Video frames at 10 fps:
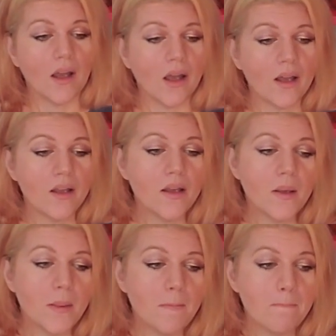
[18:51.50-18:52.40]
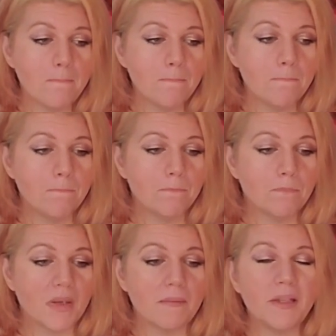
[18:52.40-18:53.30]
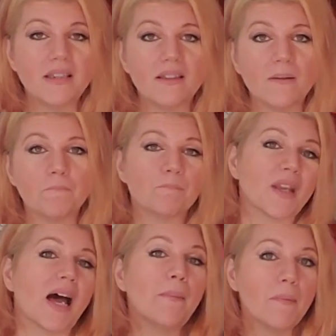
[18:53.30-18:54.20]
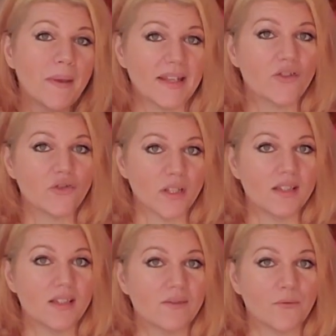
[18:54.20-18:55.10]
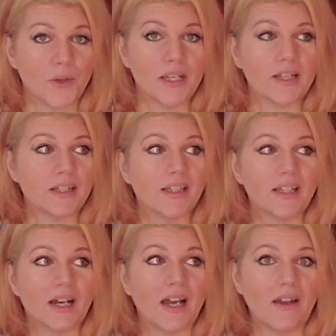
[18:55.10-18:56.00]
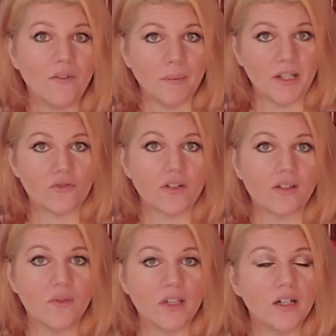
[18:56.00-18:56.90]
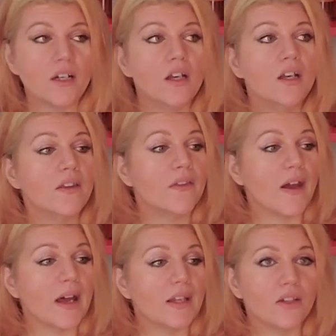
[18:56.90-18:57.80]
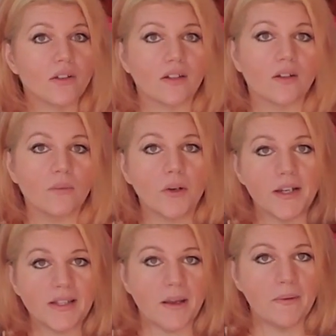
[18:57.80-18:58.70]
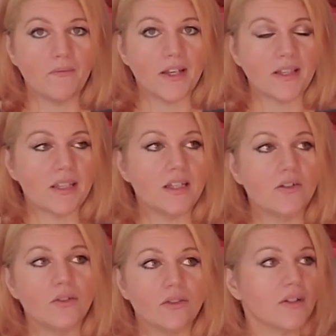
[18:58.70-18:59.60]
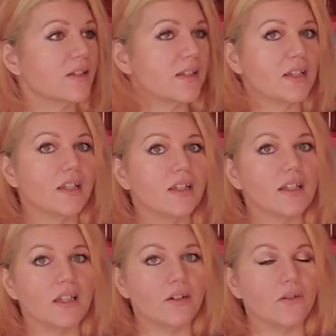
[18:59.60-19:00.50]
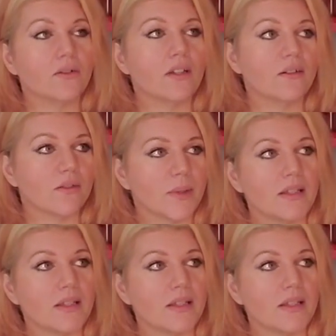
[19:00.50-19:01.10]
Um, I mean, I'm a Pinterest freak. Like, I have a Pinterest over there that you can go probably type in Fat to Keto and you can see keto, keto sweet,